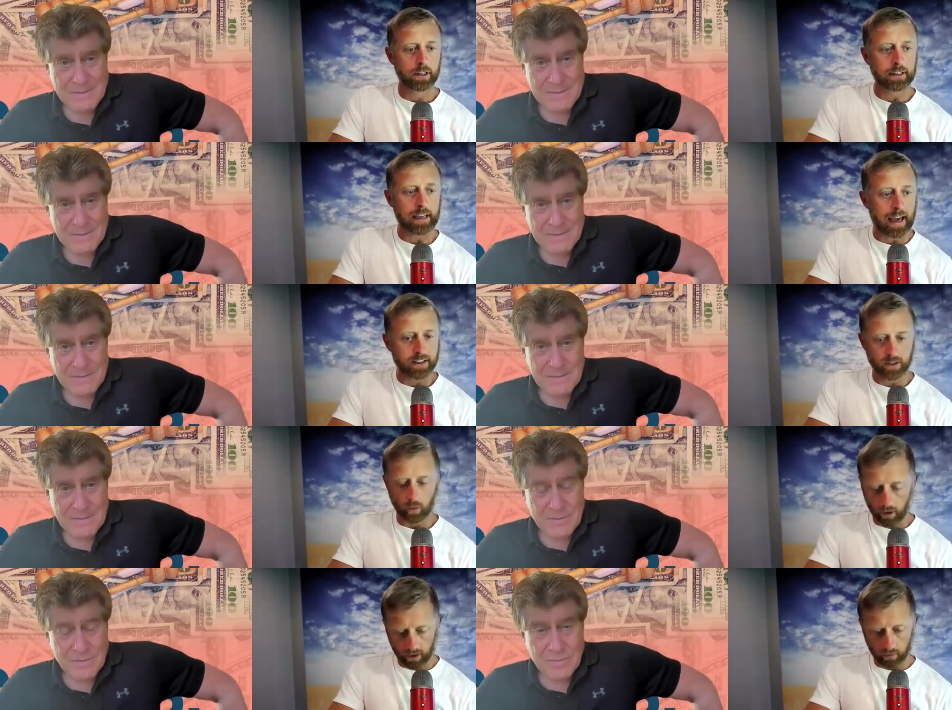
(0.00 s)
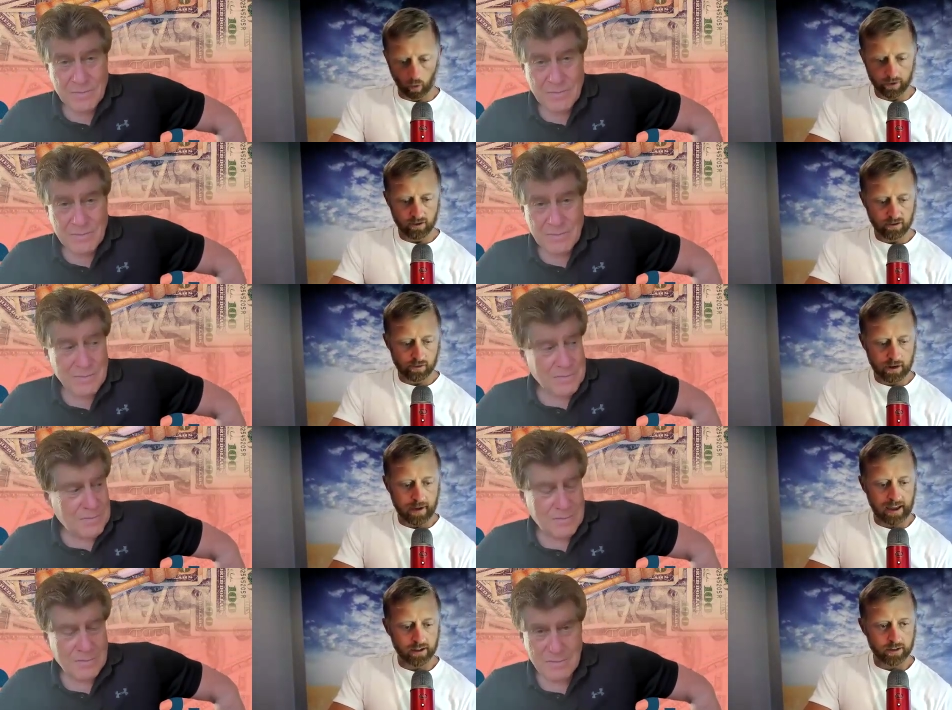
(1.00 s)
Speaker 1: Yeah, it's the one on 123
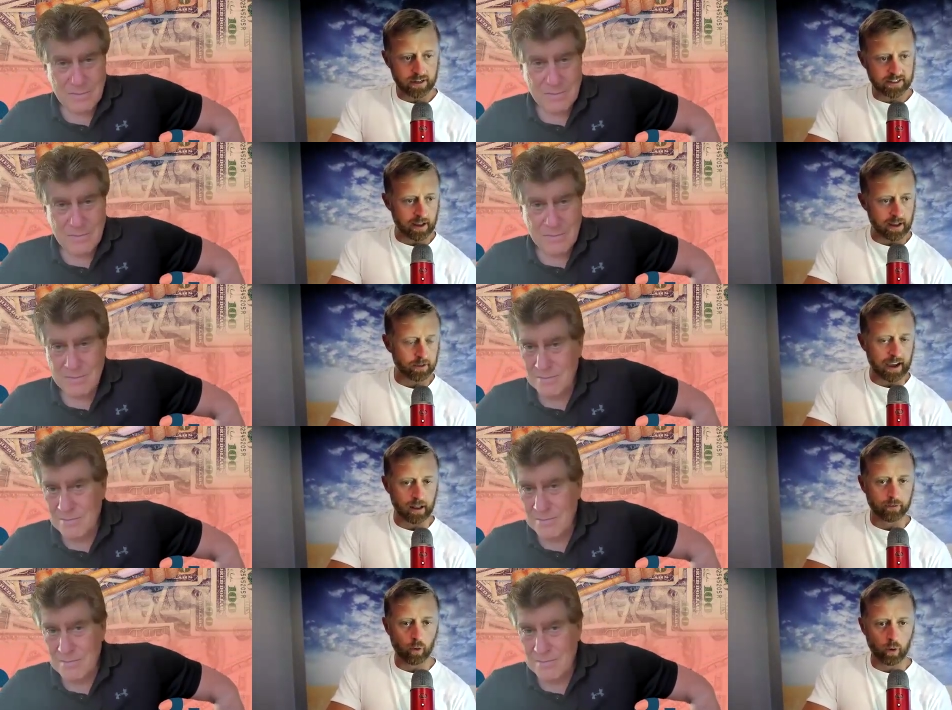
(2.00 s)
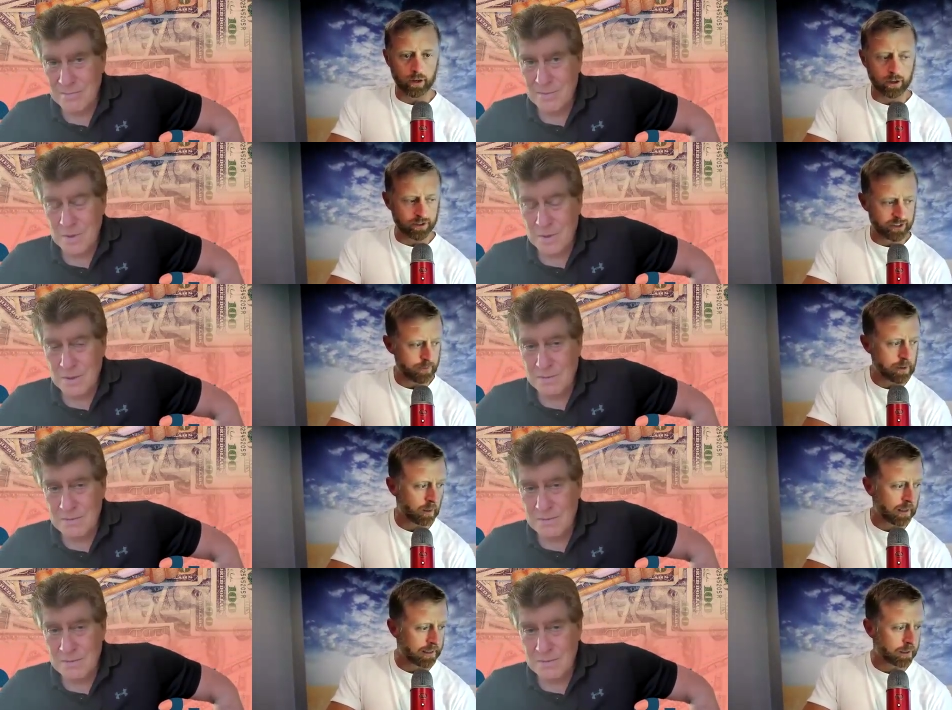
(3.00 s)
Main Street. It's out in California. You sent me a
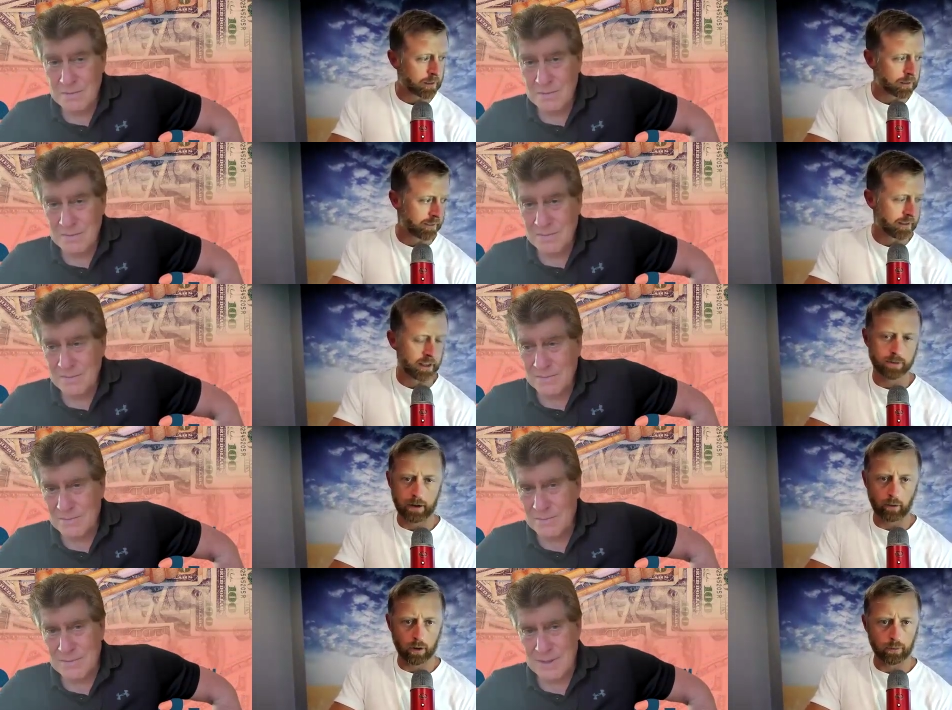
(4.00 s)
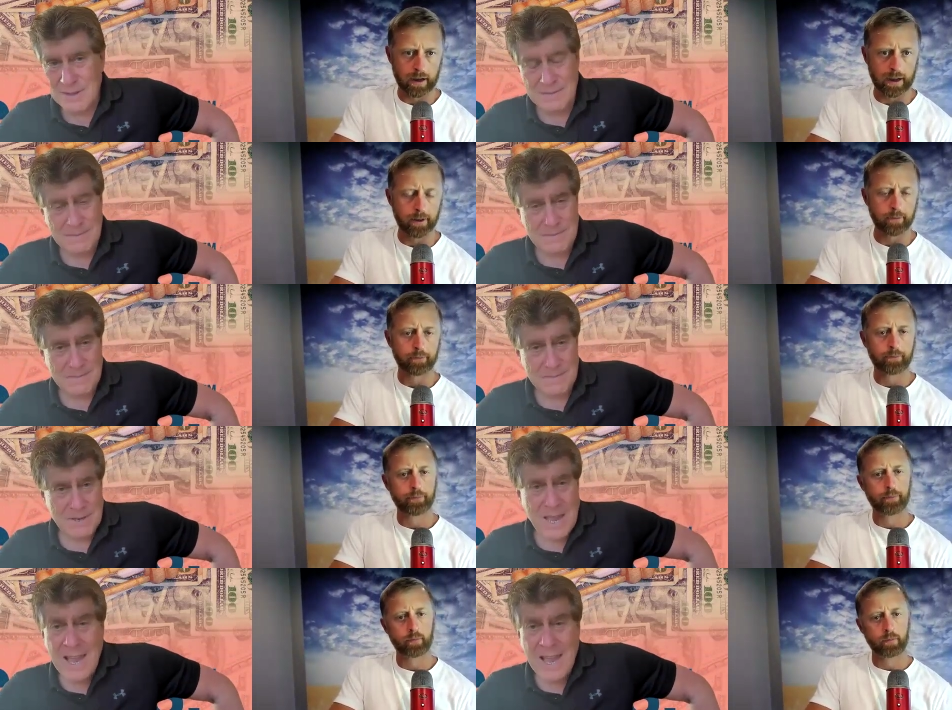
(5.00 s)
letter. I thought you might want to buy it.
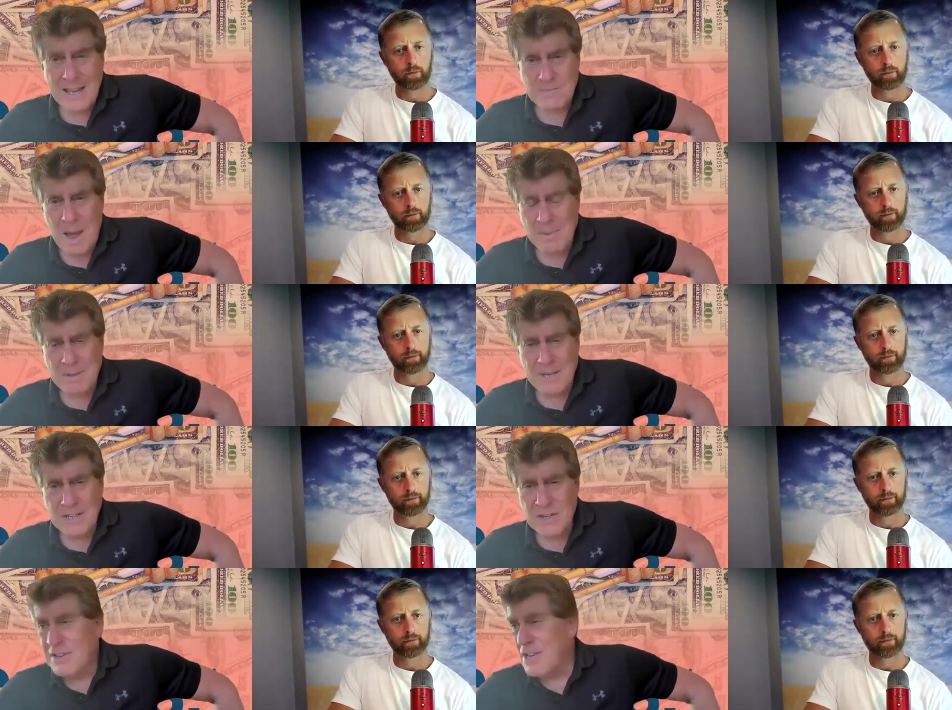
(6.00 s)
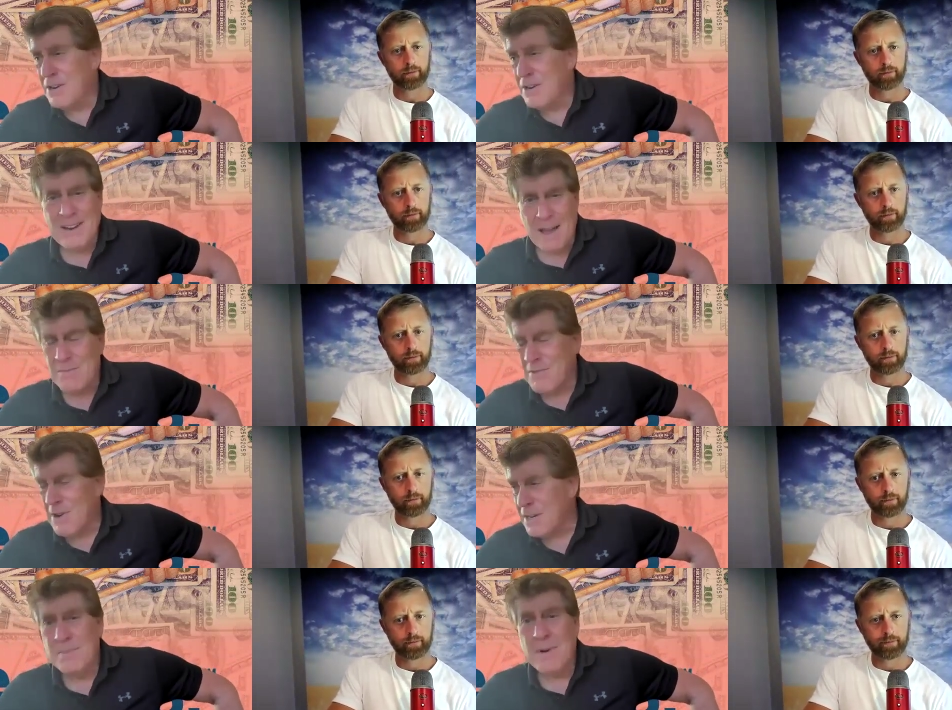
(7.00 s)
Speaker 2: Yeah, I probably do. You know what? I'm
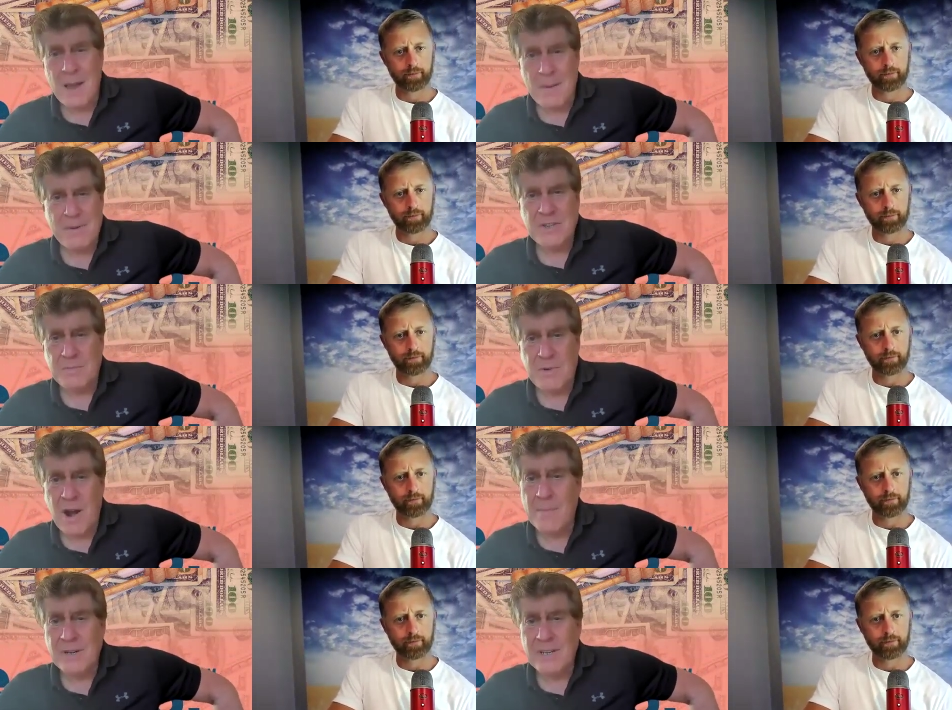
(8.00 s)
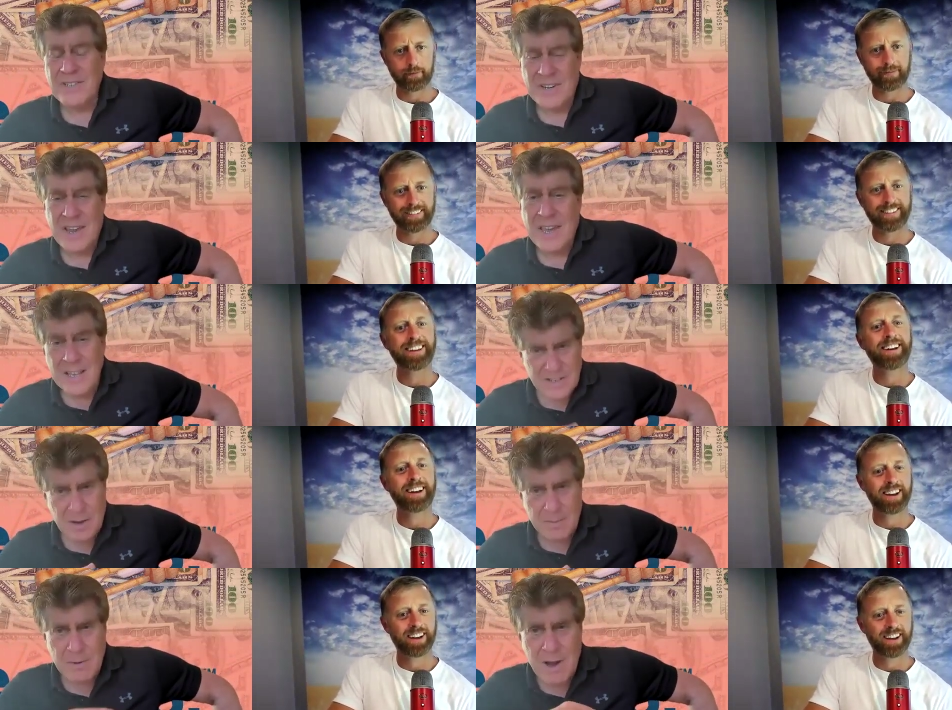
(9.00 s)
ready to buy a piece of property today.
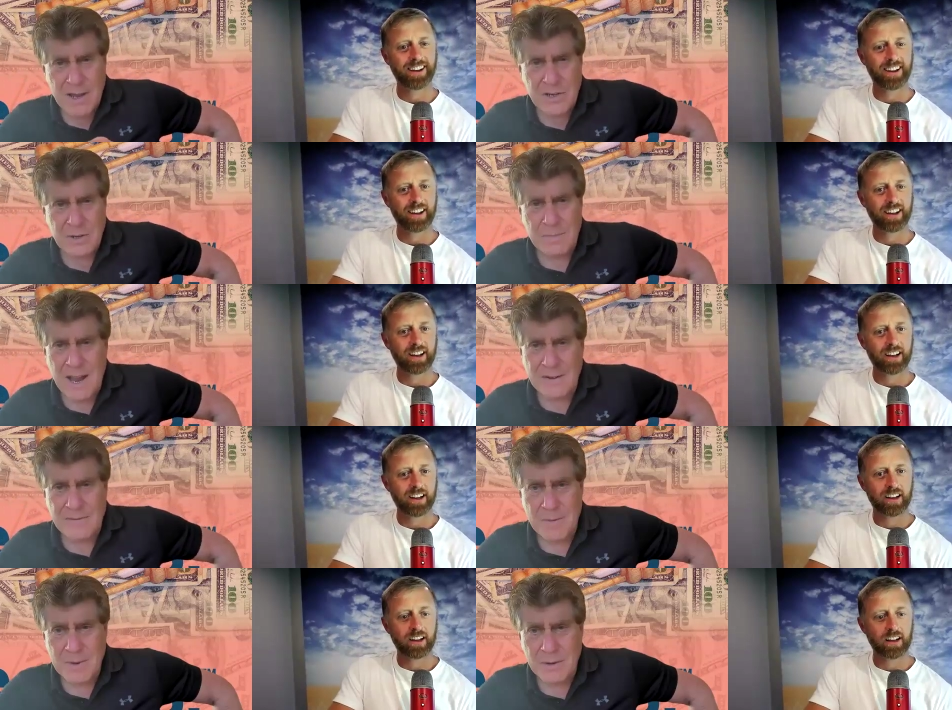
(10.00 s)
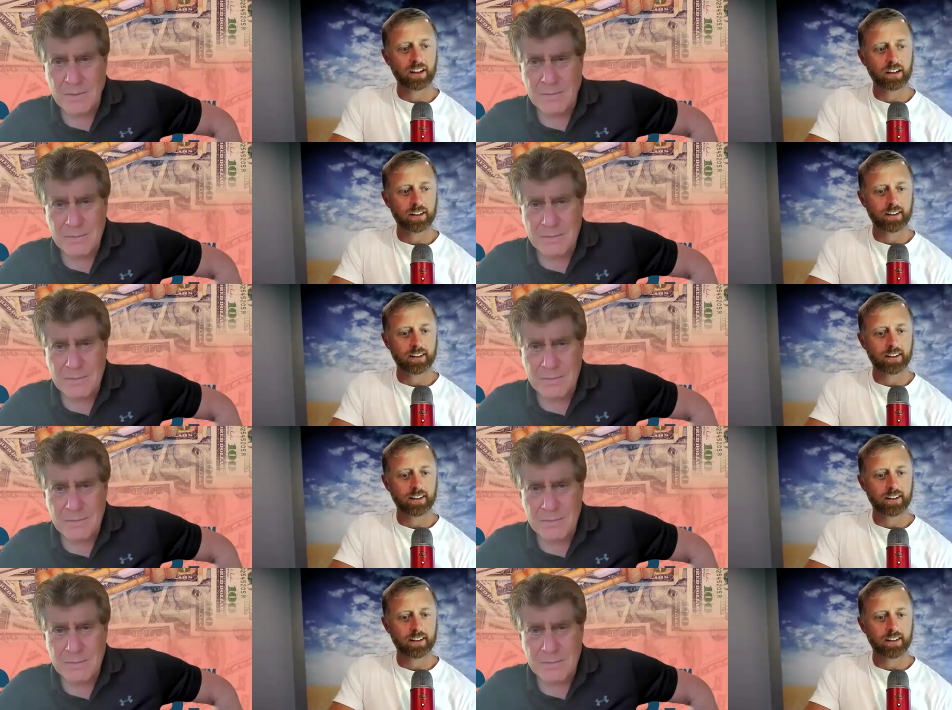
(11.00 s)
Tell me why I should buy it from you.